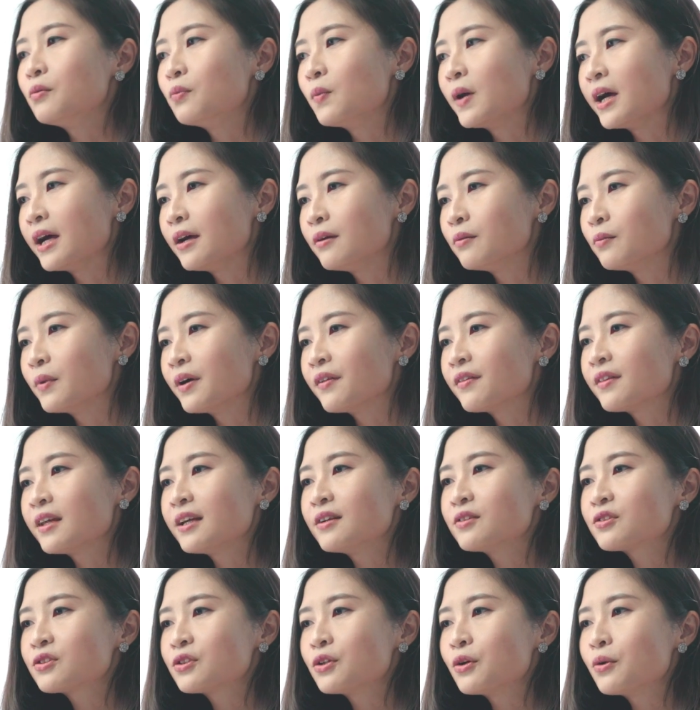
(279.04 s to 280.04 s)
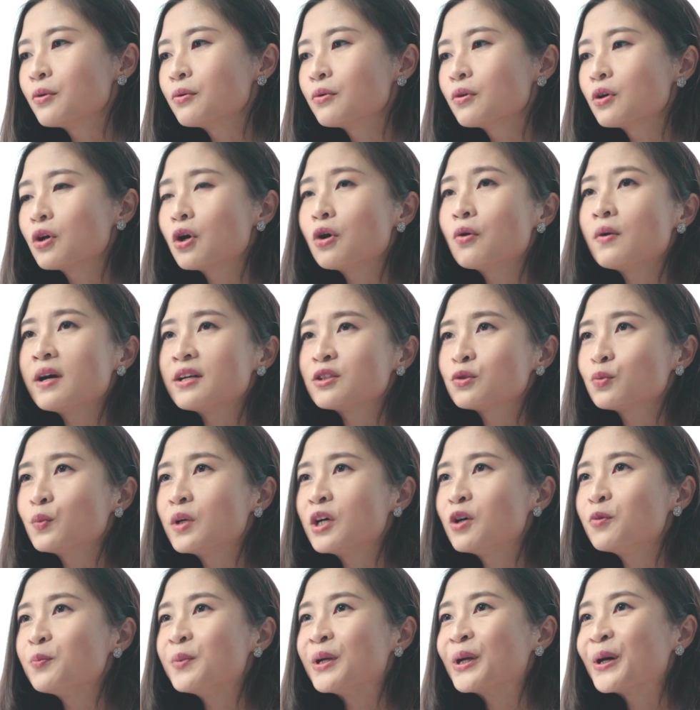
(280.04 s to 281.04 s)
when things don't go as
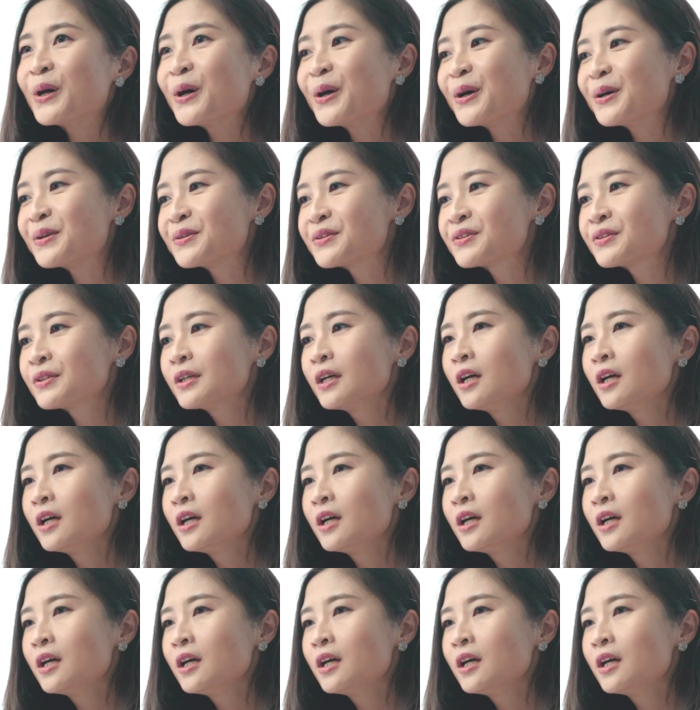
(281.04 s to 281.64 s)
well, because